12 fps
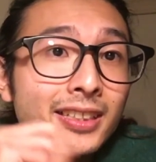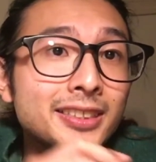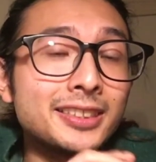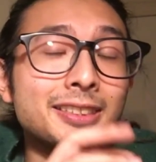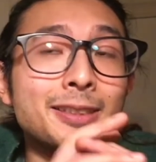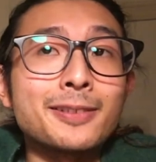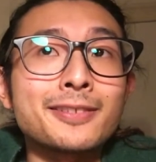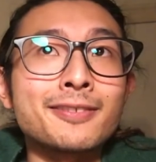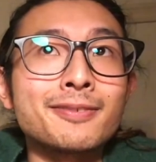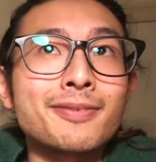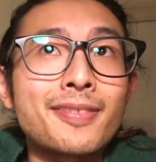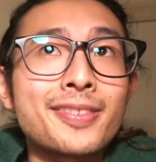
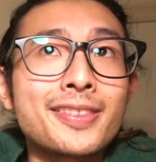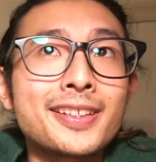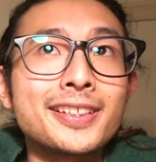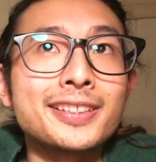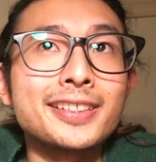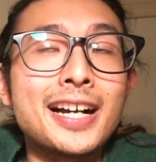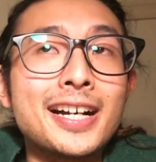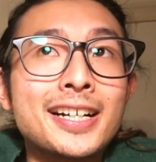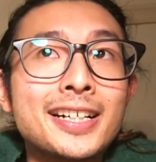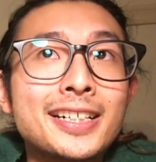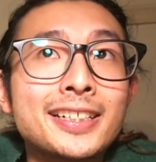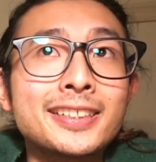So,
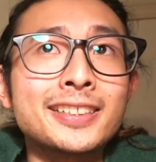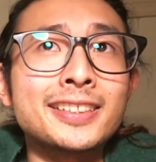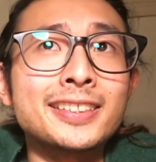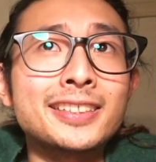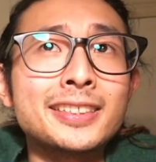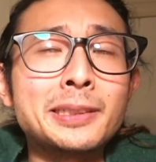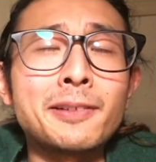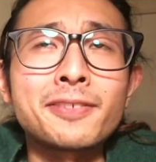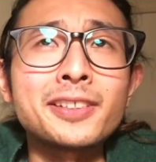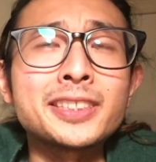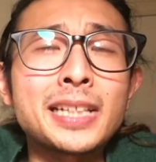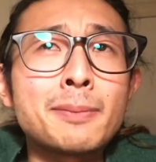and of
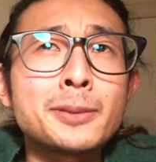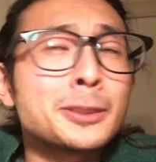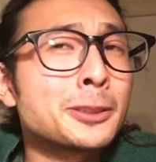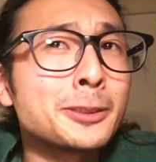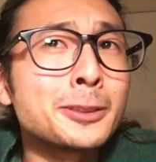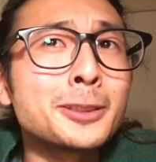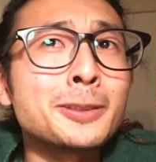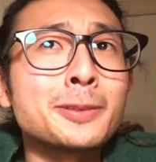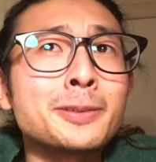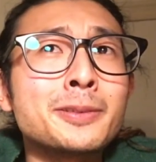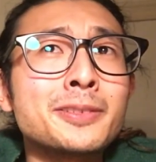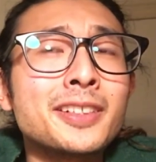course, I'm used
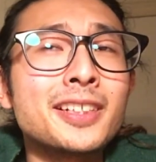to